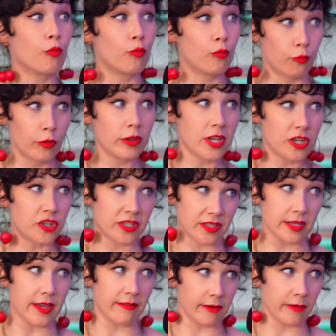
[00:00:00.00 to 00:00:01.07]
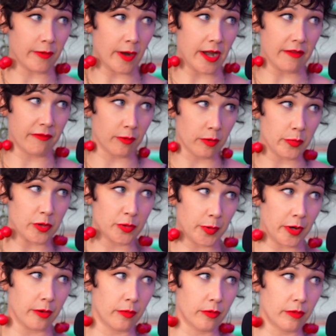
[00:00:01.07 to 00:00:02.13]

religiously every Friday for the most part.